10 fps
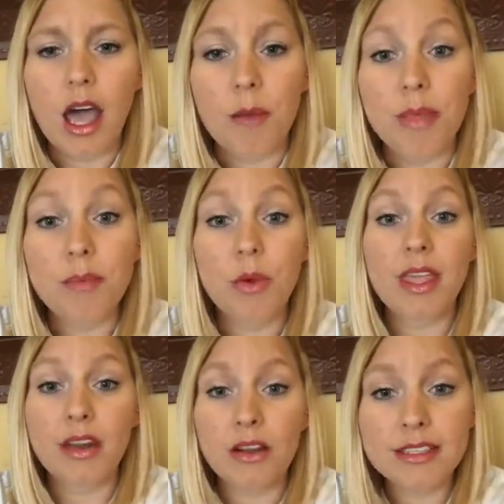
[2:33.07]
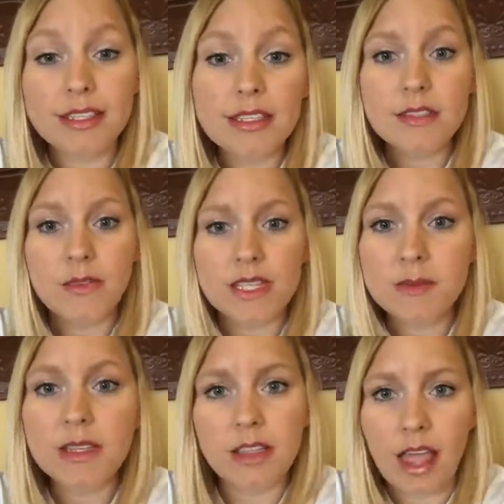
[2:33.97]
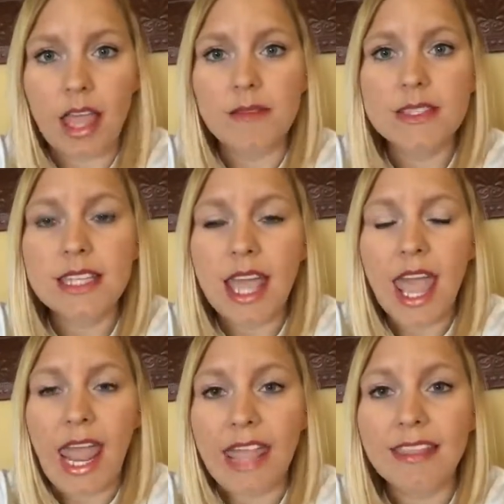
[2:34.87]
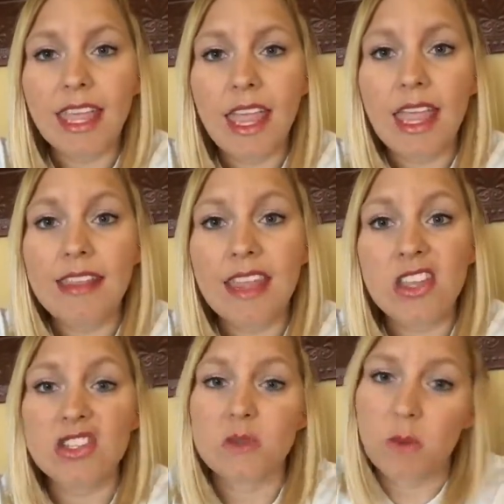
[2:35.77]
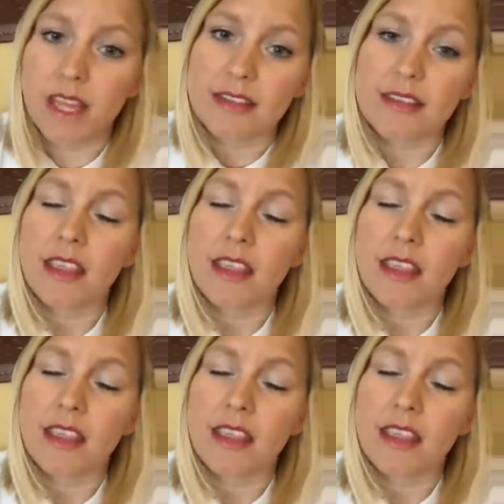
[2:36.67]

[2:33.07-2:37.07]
people get onto these Facebook Lives and then they just wait.